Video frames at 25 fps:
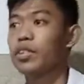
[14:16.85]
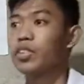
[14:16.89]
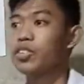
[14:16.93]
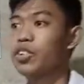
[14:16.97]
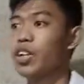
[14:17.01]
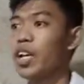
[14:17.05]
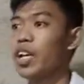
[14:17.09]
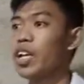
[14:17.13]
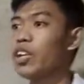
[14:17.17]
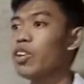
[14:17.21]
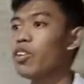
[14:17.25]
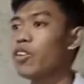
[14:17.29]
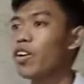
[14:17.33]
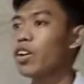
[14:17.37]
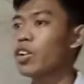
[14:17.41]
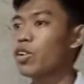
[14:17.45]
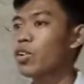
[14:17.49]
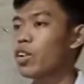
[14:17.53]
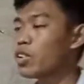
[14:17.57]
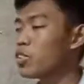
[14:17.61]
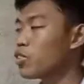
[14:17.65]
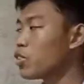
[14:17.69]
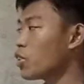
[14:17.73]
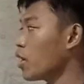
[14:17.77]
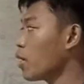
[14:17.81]
Jane, you are to
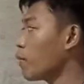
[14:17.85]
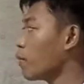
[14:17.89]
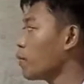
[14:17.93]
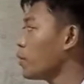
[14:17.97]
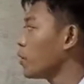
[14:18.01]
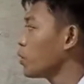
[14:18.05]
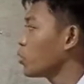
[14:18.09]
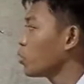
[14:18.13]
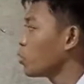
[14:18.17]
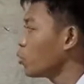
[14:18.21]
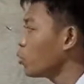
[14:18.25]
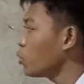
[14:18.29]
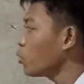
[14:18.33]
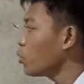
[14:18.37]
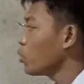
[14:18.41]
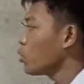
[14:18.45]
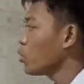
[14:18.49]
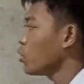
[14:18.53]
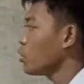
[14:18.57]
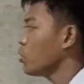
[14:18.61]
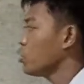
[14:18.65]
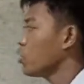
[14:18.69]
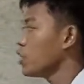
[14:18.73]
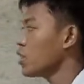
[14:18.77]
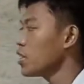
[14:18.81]
answer number 2.
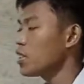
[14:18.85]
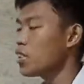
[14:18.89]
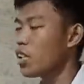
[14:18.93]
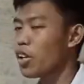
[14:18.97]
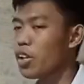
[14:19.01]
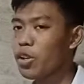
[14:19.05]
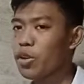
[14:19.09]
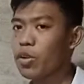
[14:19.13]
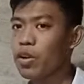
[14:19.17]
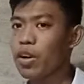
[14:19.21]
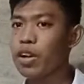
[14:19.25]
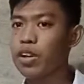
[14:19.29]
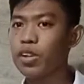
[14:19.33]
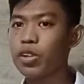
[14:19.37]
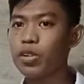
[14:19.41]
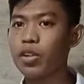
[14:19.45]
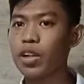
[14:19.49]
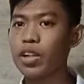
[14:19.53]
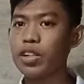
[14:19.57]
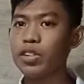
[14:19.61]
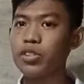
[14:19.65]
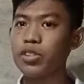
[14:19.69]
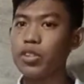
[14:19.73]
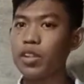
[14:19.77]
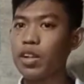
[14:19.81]
Jessa, you are to
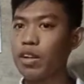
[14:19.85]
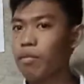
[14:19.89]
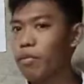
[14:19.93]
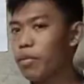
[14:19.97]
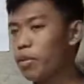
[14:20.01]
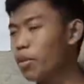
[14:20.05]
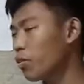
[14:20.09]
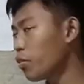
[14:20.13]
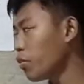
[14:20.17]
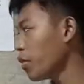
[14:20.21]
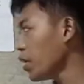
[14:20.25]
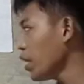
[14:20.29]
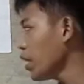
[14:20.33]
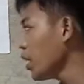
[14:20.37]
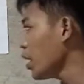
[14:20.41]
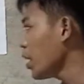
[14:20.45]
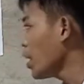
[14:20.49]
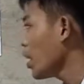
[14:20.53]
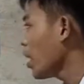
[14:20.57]
answer number 3.